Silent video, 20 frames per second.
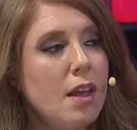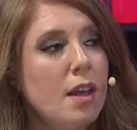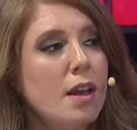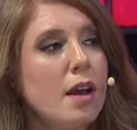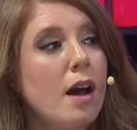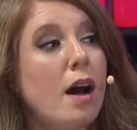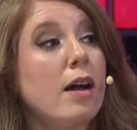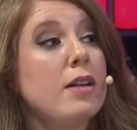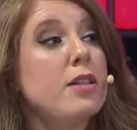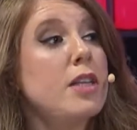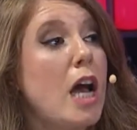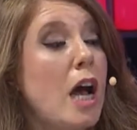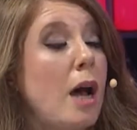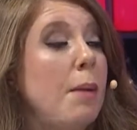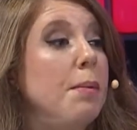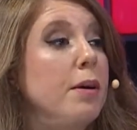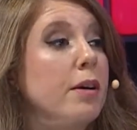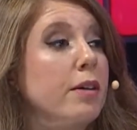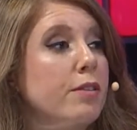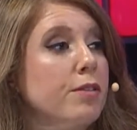on
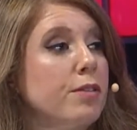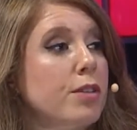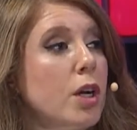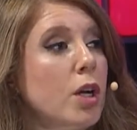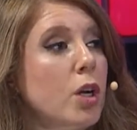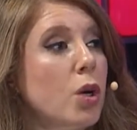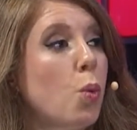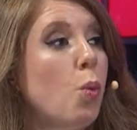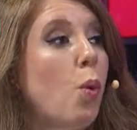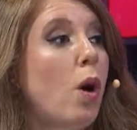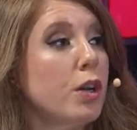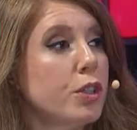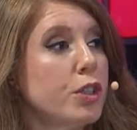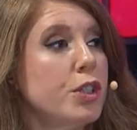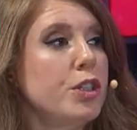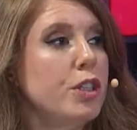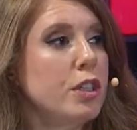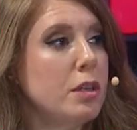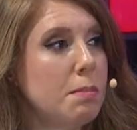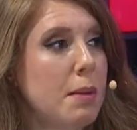top of
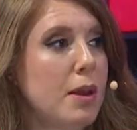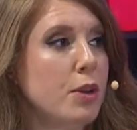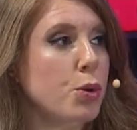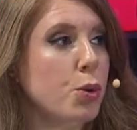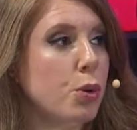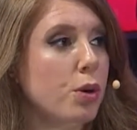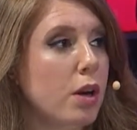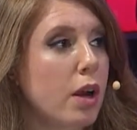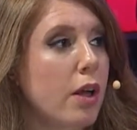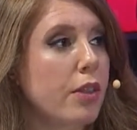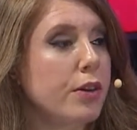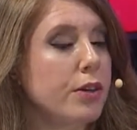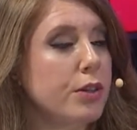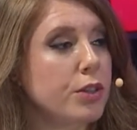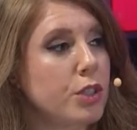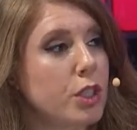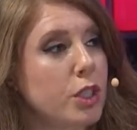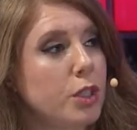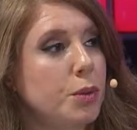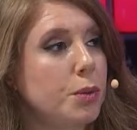wanting to mentor
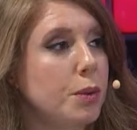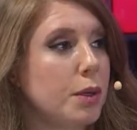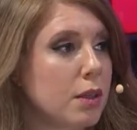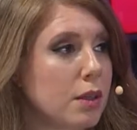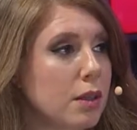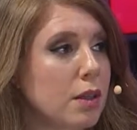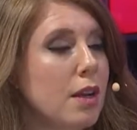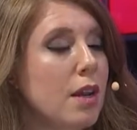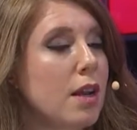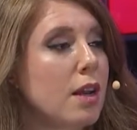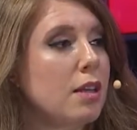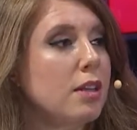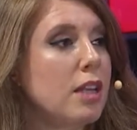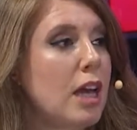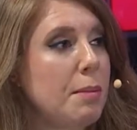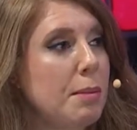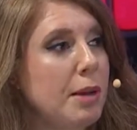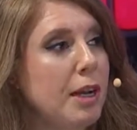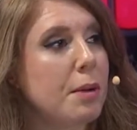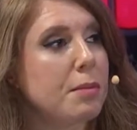others who were
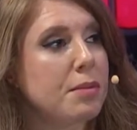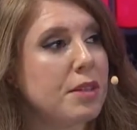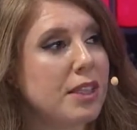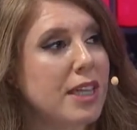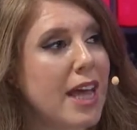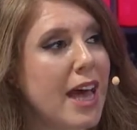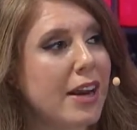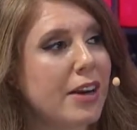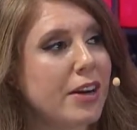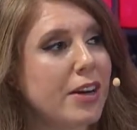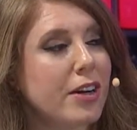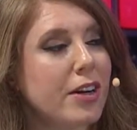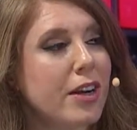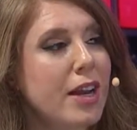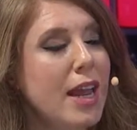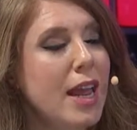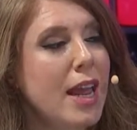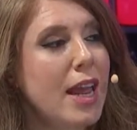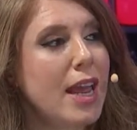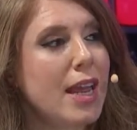climbing up the ladder.
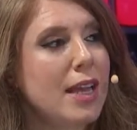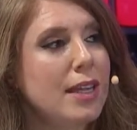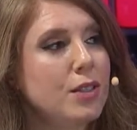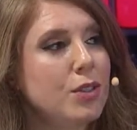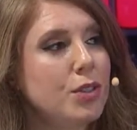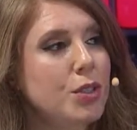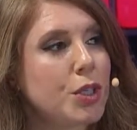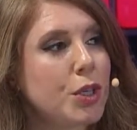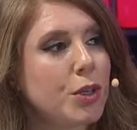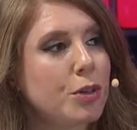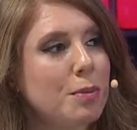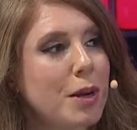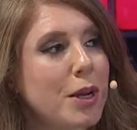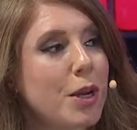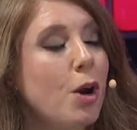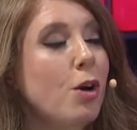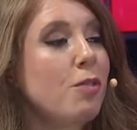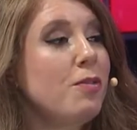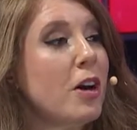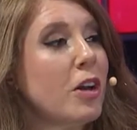And so my
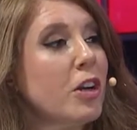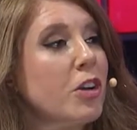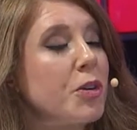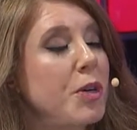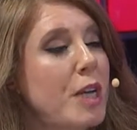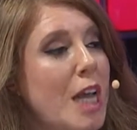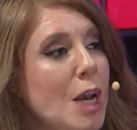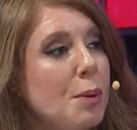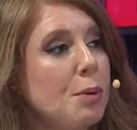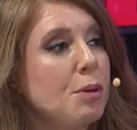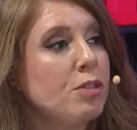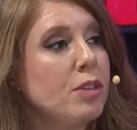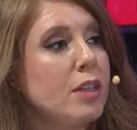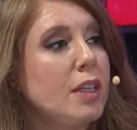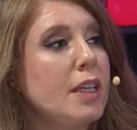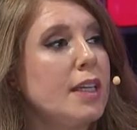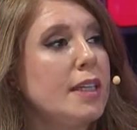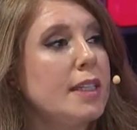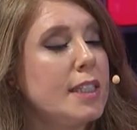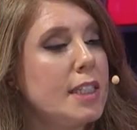co-founder and I were
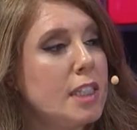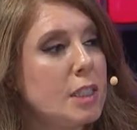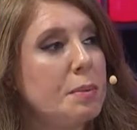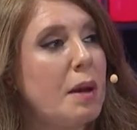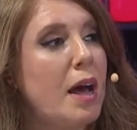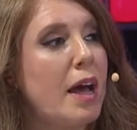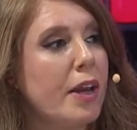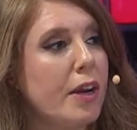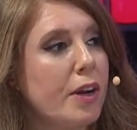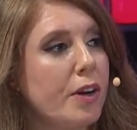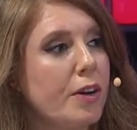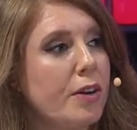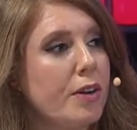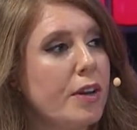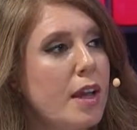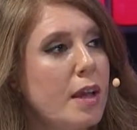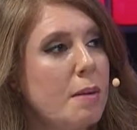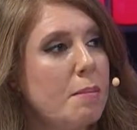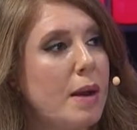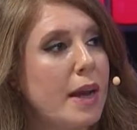really inspired
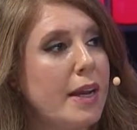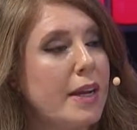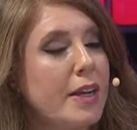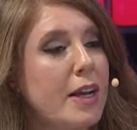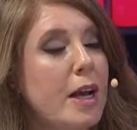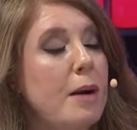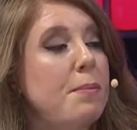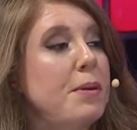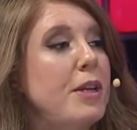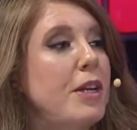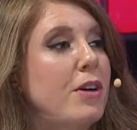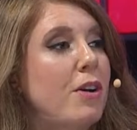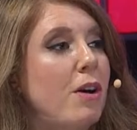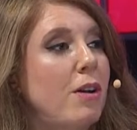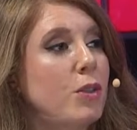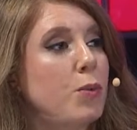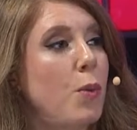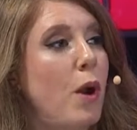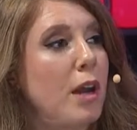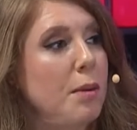by a company
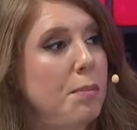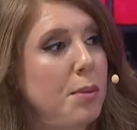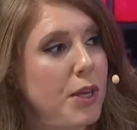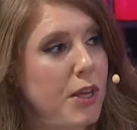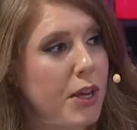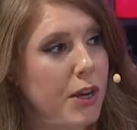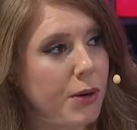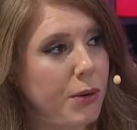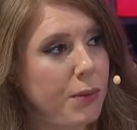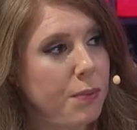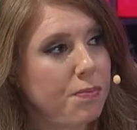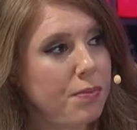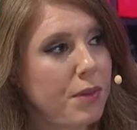called YPO,